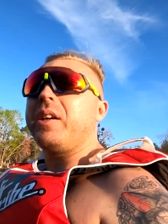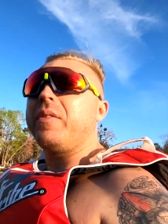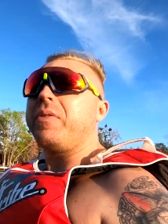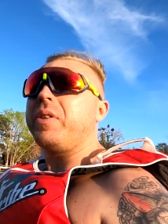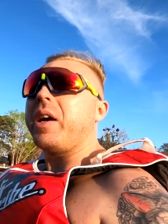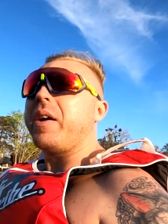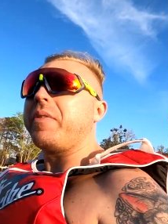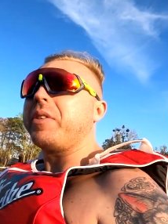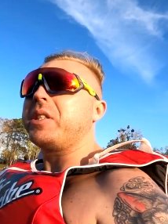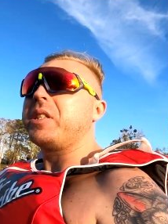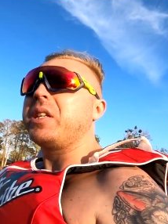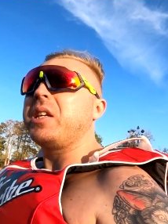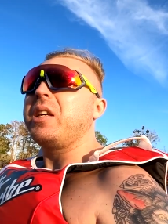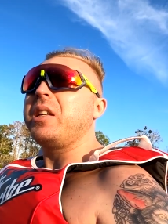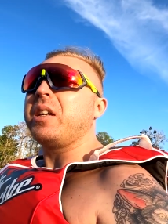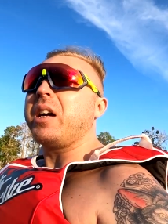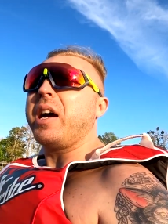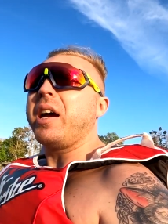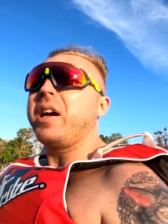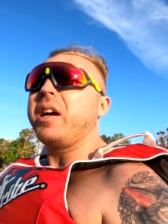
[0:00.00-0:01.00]
if you haven't
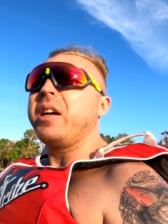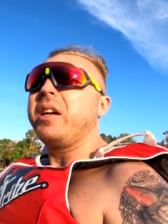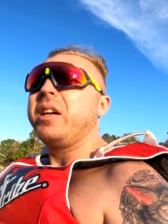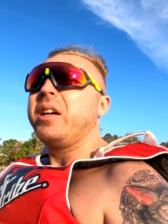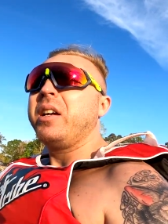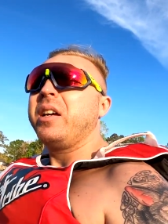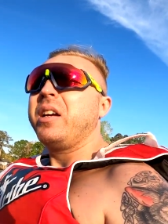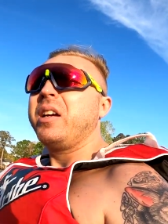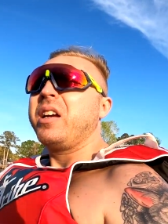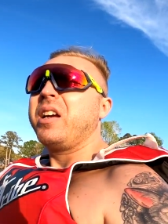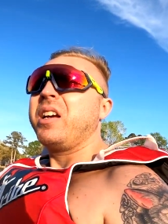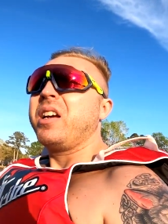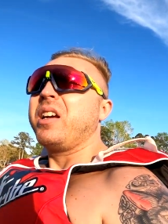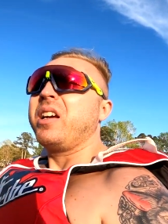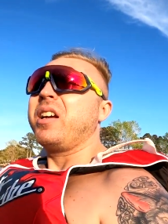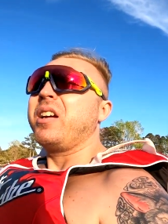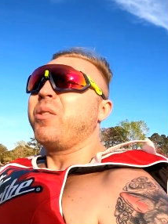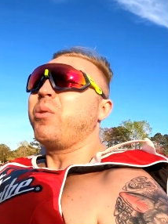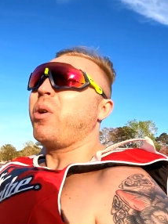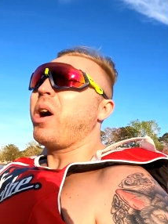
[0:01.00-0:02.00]
seen,
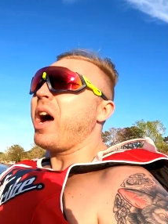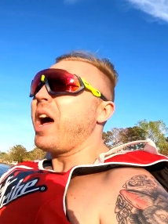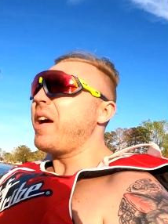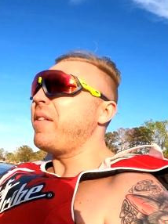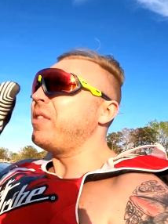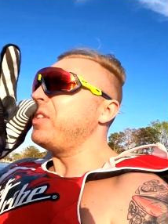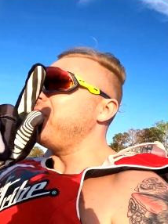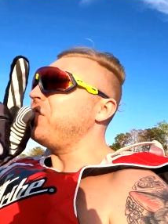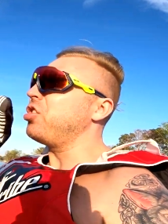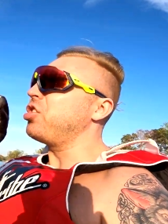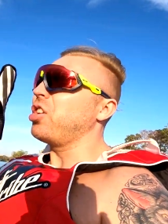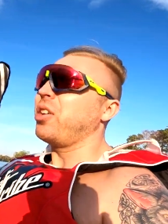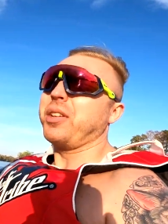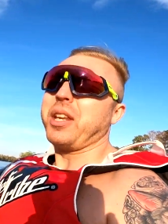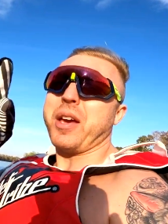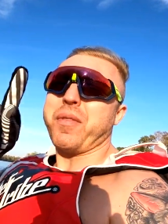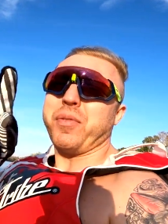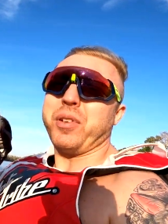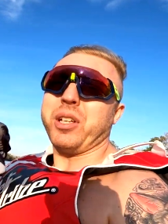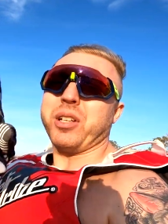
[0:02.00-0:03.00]
well, I haven't even shown
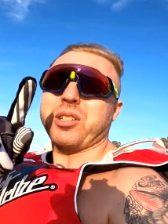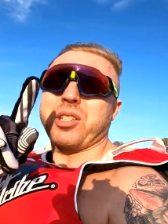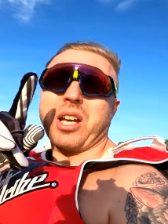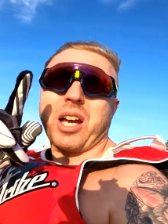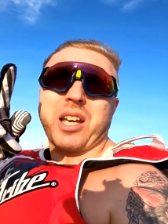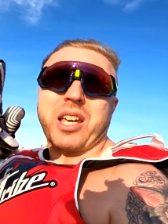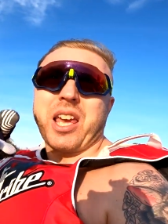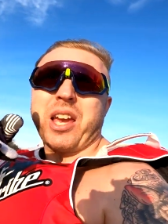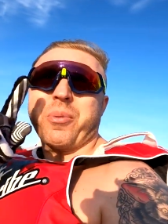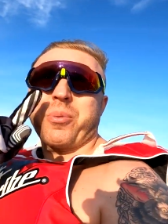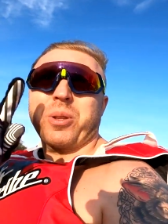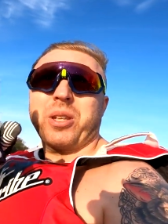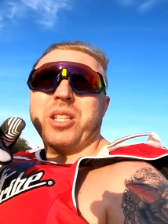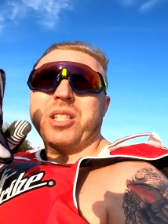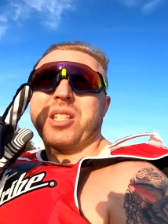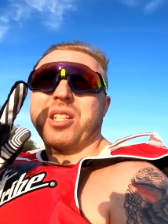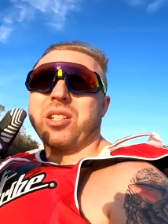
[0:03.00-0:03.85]
that video, so I can't release it.